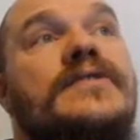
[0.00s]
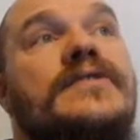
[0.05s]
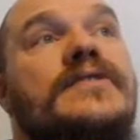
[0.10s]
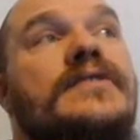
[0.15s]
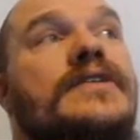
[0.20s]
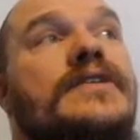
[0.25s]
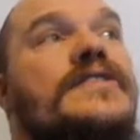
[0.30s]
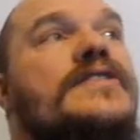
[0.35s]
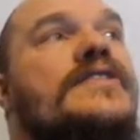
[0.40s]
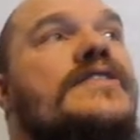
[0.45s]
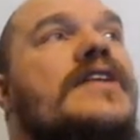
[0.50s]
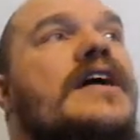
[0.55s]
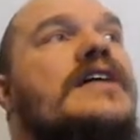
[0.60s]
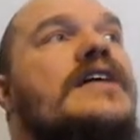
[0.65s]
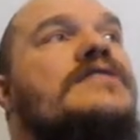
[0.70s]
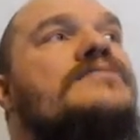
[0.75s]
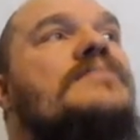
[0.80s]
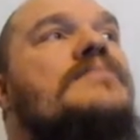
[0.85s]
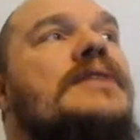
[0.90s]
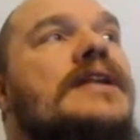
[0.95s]
this is
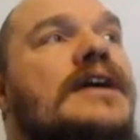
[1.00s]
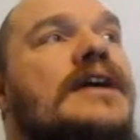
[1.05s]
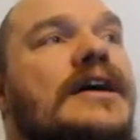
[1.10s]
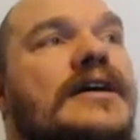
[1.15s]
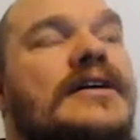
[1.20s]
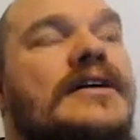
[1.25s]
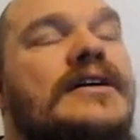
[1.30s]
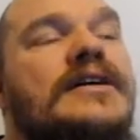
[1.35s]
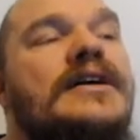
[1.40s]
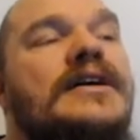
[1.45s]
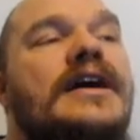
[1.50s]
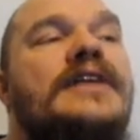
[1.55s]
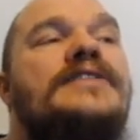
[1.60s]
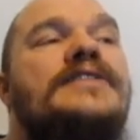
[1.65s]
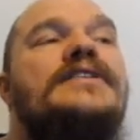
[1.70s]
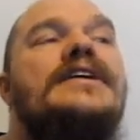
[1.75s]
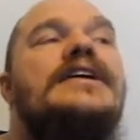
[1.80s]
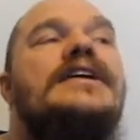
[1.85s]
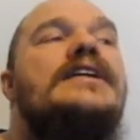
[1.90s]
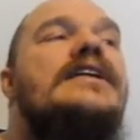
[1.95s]
KSpedia. It's
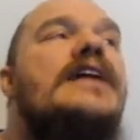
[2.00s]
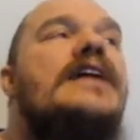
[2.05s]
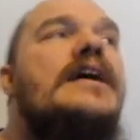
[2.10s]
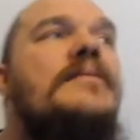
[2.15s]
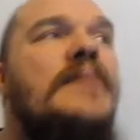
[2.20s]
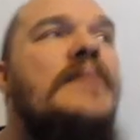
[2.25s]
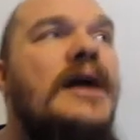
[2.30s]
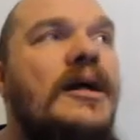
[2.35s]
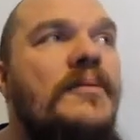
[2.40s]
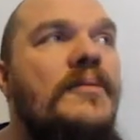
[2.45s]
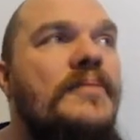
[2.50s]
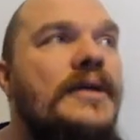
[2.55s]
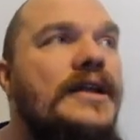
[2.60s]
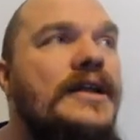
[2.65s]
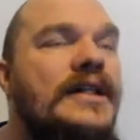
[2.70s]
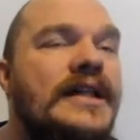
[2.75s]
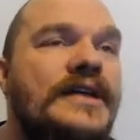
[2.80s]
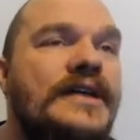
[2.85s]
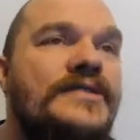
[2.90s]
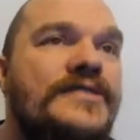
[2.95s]
the in-game help, and it
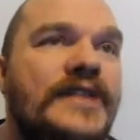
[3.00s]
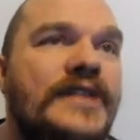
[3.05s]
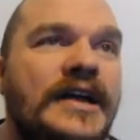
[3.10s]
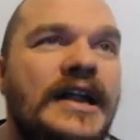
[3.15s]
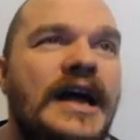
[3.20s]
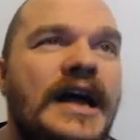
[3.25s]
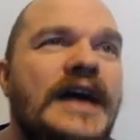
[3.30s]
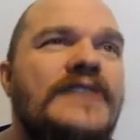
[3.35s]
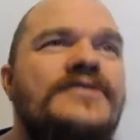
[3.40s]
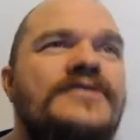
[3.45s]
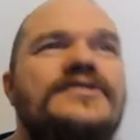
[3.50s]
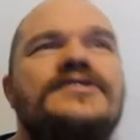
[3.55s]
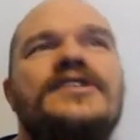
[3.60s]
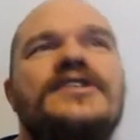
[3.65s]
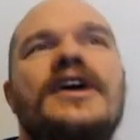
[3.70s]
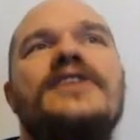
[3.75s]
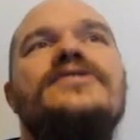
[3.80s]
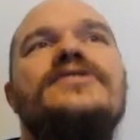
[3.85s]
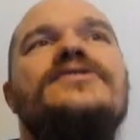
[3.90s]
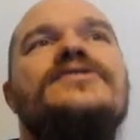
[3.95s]
lets it has
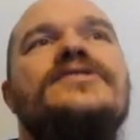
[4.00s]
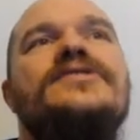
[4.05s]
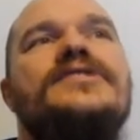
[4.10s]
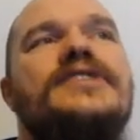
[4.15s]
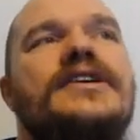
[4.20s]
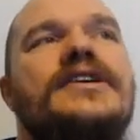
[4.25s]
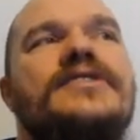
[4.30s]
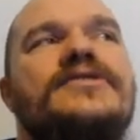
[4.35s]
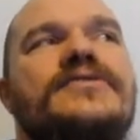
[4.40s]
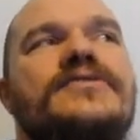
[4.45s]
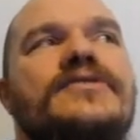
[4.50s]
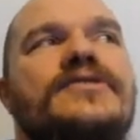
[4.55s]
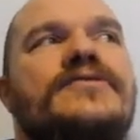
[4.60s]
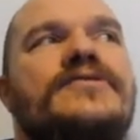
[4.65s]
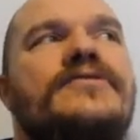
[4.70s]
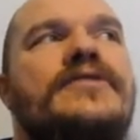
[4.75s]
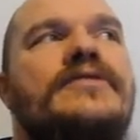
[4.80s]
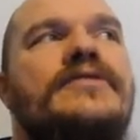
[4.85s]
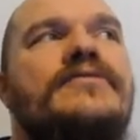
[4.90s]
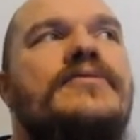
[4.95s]
tons and tons of
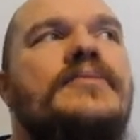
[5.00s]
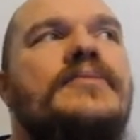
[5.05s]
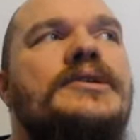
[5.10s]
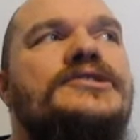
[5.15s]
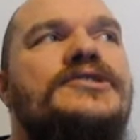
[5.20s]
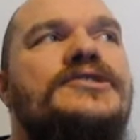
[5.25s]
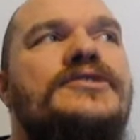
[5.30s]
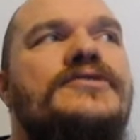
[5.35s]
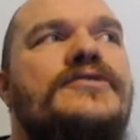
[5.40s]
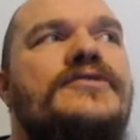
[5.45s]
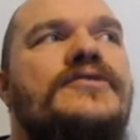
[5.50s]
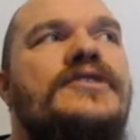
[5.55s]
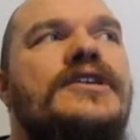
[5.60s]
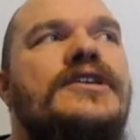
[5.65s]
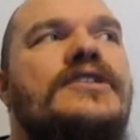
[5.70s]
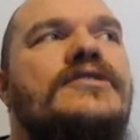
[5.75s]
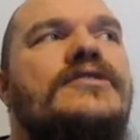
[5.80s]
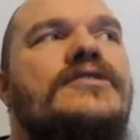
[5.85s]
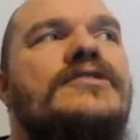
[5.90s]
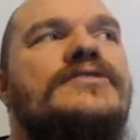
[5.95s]
useful information. So if you
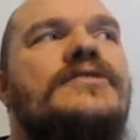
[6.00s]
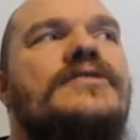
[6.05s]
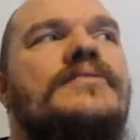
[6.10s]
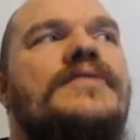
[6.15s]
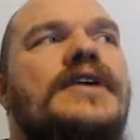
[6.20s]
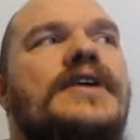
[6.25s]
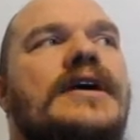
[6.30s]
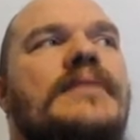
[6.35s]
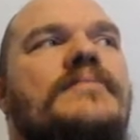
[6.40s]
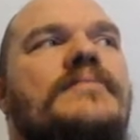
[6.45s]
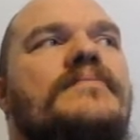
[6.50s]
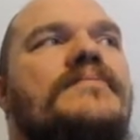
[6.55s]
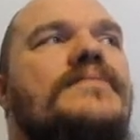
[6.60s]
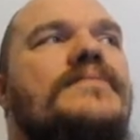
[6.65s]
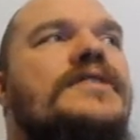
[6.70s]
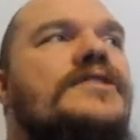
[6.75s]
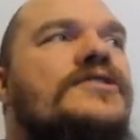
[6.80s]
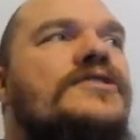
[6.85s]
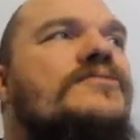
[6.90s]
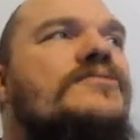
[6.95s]
need to look something up,
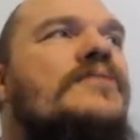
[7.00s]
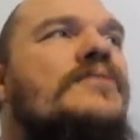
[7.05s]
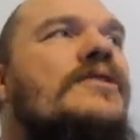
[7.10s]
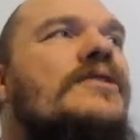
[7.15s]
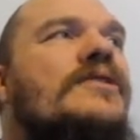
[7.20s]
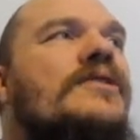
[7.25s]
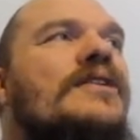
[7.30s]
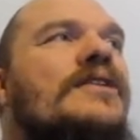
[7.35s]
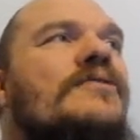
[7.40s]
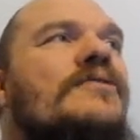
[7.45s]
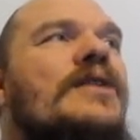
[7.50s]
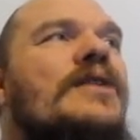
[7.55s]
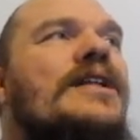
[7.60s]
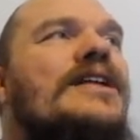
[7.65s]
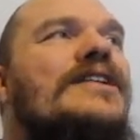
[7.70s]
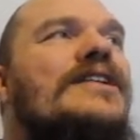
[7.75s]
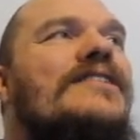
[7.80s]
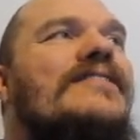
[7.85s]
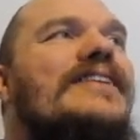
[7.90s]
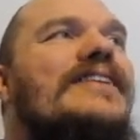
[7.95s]
this is where you can
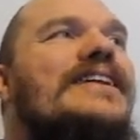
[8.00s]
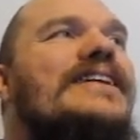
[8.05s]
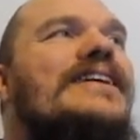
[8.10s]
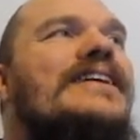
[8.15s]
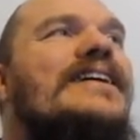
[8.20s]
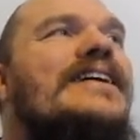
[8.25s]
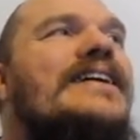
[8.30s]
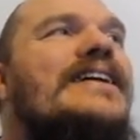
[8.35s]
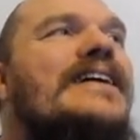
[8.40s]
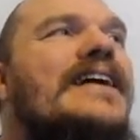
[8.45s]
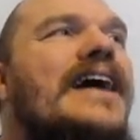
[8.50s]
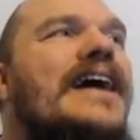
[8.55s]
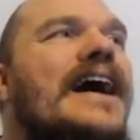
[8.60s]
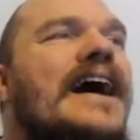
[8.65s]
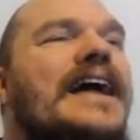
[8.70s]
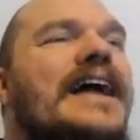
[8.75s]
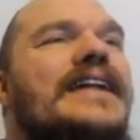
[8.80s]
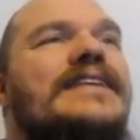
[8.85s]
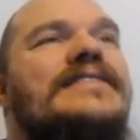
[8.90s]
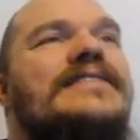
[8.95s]
quickly do it
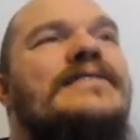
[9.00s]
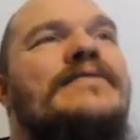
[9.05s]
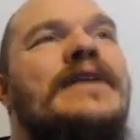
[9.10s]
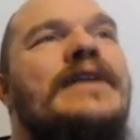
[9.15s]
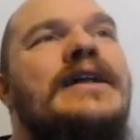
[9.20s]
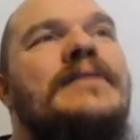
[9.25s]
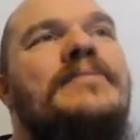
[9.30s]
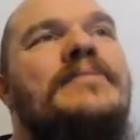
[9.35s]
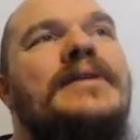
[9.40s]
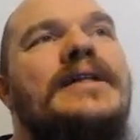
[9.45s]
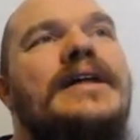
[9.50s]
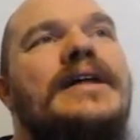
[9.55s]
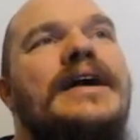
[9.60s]
and it's available